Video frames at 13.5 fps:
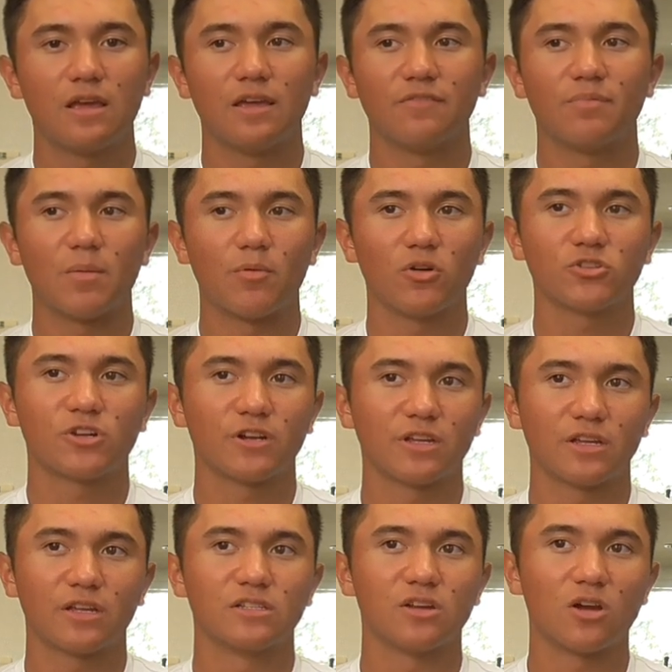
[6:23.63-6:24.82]
If my ball
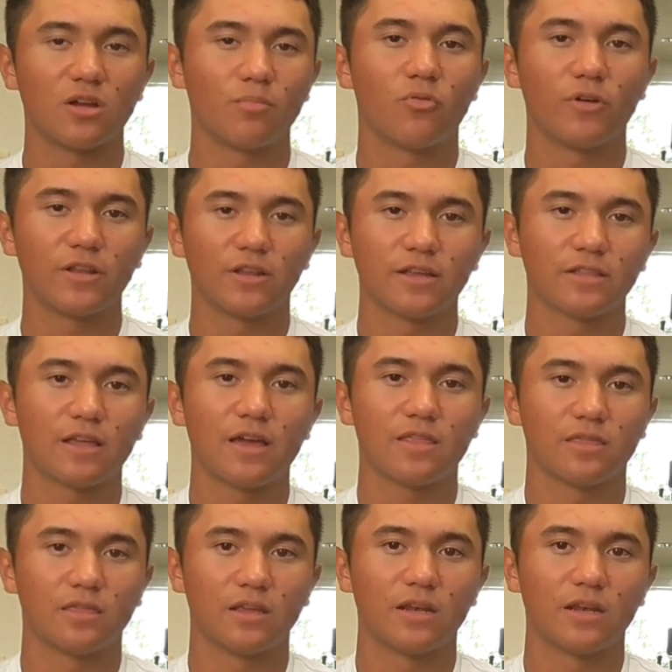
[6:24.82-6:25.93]
striking is on point like that,